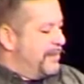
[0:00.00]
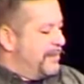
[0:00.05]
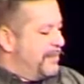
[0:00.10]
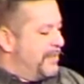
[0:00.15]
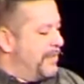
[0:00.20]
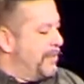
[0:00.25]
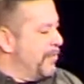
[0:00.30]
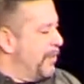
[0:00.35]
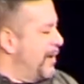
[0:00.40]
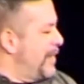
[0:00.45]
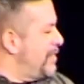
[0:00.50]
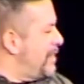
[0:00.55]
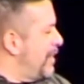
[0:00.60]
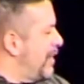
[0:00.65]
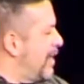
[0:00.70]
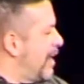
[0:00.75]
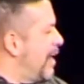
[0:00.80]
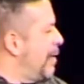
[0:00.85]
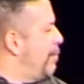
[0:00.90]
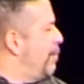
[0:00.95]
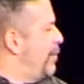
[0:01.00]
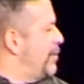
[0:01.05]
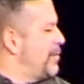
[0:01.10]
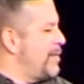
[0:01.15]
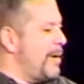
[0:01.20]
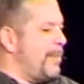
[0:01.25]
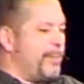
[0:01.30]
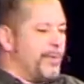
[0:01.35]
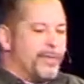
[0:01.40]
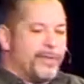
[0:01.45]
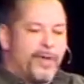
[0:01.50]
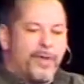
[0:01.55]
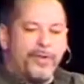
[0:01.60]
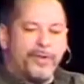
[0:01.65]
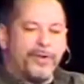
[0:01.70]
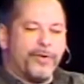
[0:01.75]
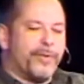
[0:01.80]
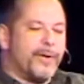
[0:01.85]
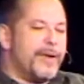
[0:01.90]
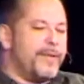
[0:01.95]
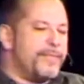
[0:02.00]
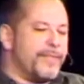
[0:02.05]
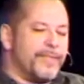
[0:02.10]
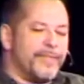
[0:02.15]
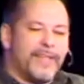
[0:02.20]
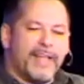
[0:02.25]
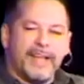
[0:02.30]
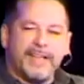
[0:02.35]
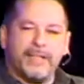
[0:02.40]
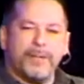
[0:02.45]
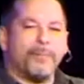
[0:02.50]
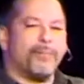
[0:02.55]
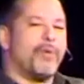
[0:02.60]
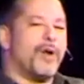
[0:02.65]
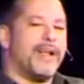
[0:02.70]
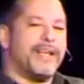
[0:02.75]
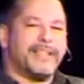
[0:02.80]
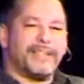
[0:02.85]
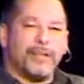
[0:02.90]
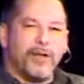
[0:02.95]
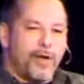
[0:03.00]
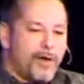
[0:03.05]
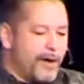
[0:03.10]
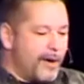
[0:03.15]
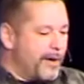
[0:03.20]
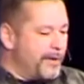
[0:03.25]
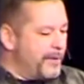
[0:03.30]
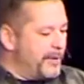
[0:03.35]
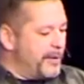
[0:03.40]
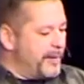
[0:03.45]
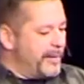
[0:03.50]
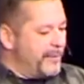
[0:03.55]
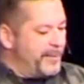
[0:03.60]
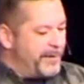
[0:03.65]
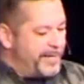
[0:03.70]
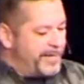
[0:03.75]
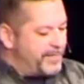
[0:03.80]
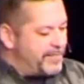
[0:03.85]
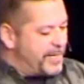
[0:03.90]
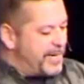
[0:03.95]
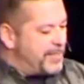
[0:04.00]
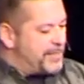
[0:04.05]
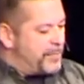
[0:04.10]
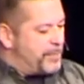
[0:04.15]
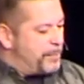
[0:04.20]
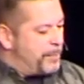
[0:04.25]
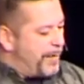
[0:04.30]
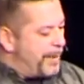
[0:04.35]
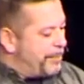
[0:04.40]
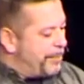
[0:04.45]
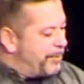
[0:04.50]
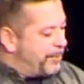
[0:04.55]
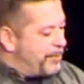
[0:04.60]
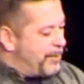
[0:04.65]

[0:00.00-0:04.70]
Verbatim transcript: See, the reason God puts up with all the grief and things that break his heart when he sees his people